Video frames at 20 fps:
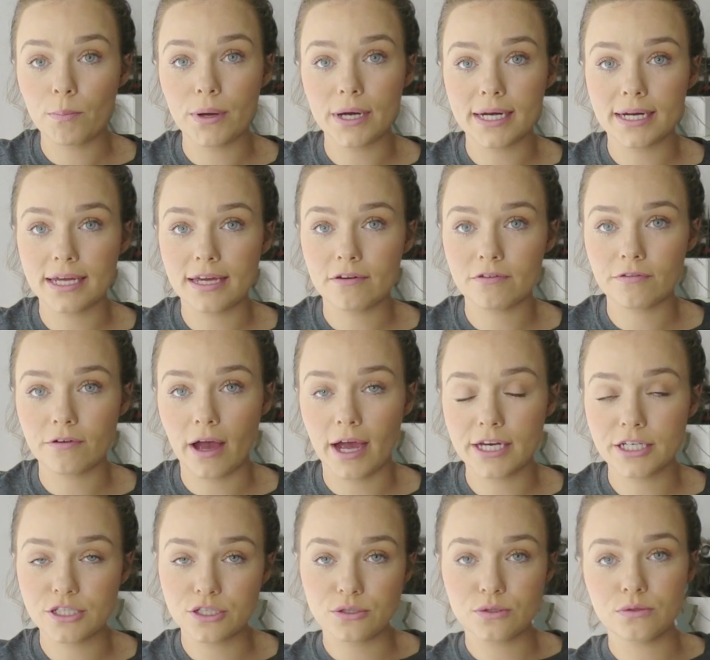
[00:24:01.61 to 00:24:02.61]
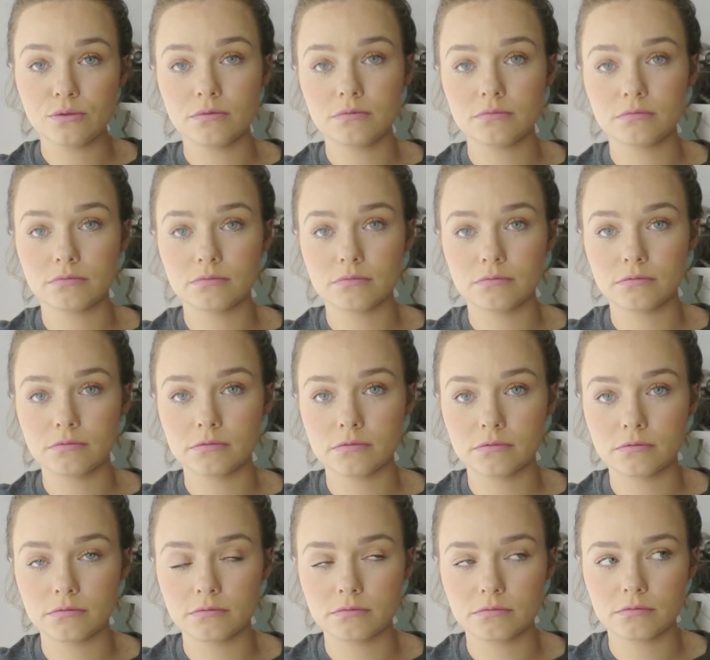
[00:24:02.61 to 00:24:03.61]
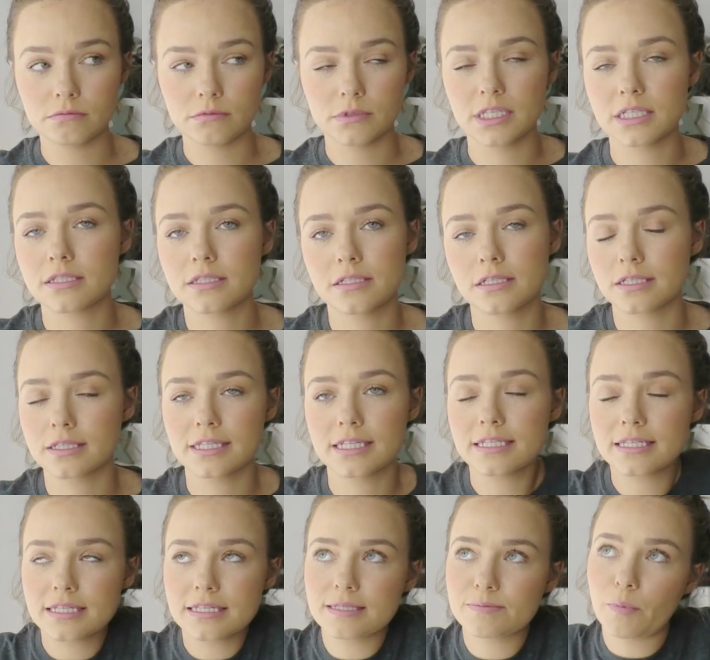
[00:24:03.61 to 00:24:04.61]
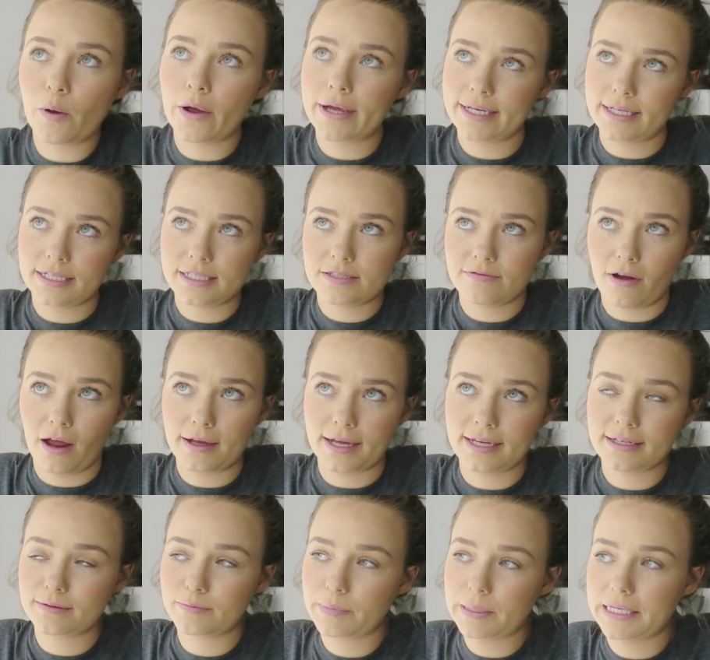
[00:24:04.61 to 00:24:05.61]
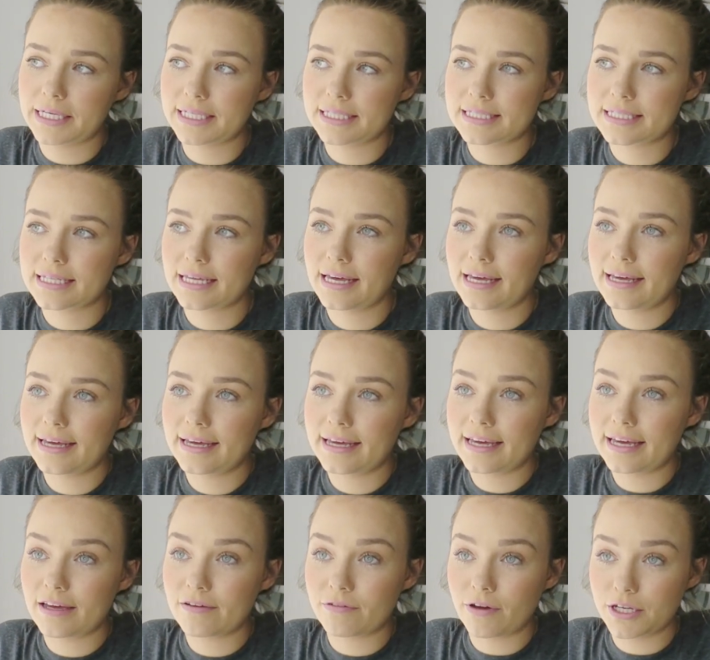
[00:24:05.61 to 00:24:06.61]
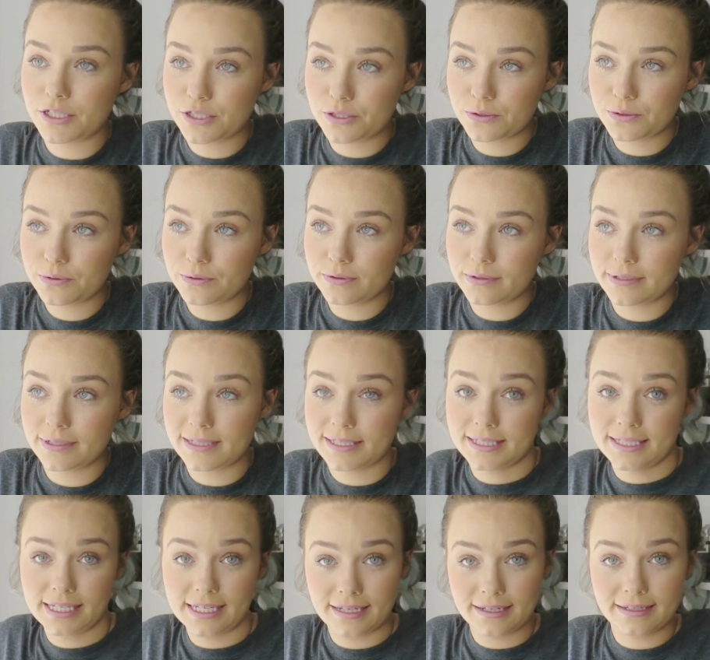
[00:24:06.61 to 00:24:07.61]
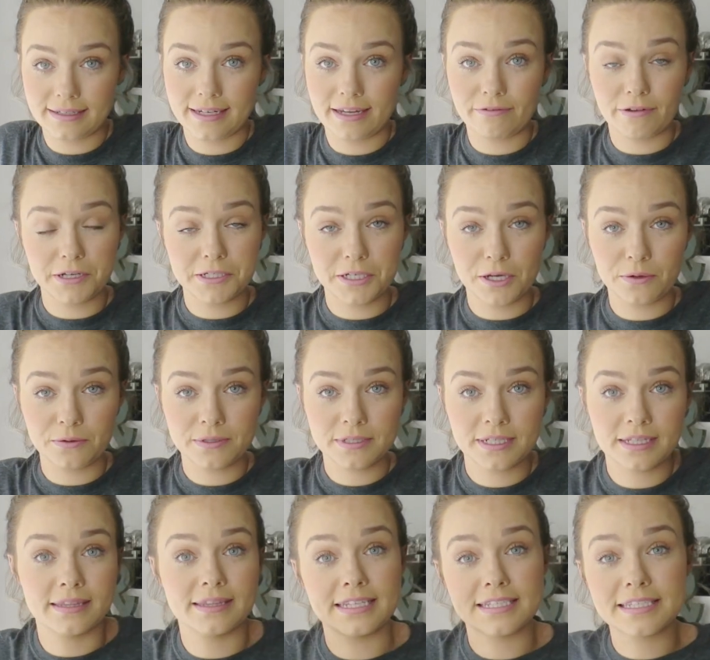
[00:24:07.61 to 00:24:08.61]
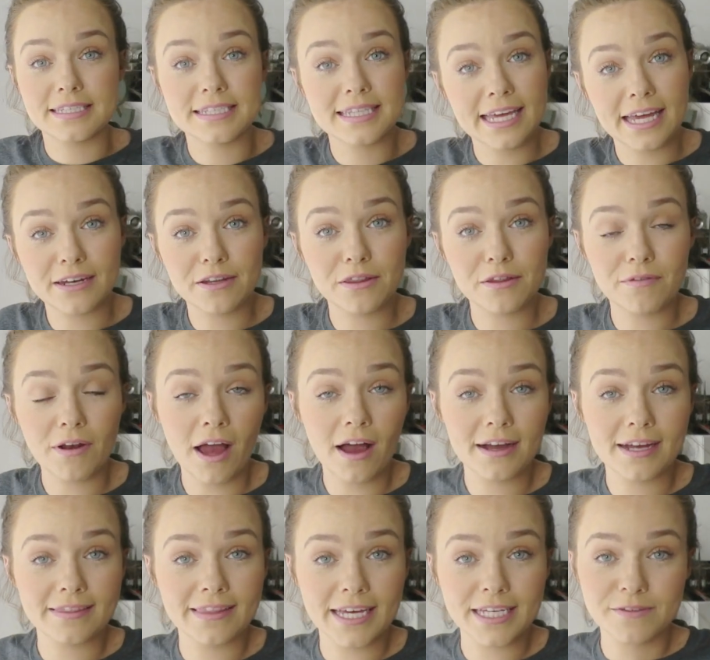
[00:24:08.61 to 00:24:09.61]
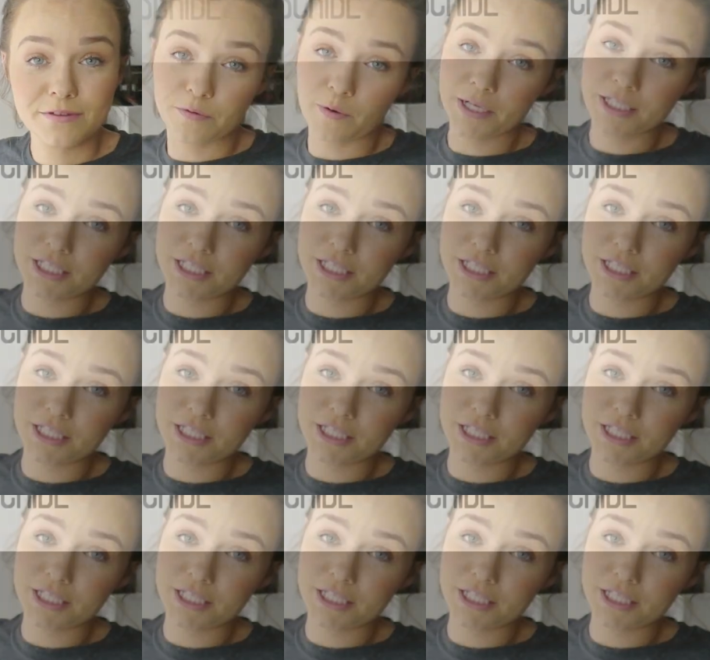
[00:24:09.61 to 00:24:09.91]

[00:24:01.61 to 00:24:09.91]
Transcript: but if I do, this is pointless vlogging, because if I do, you'll see it. If I don't, this is the end of the vlog. Thanks for